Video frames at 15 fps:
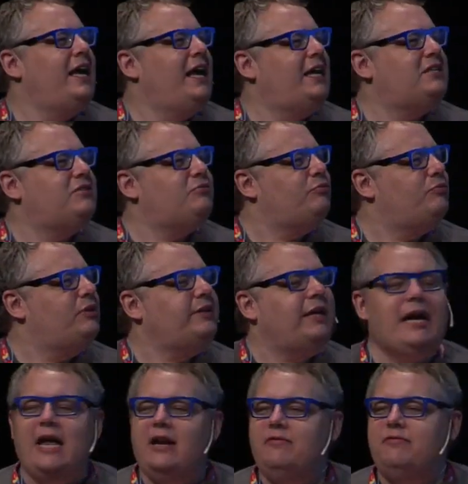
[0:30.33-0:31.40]
it's really
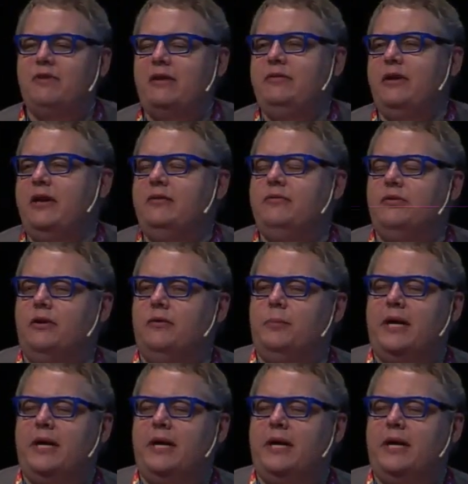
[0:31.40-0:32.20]
kind of friendly for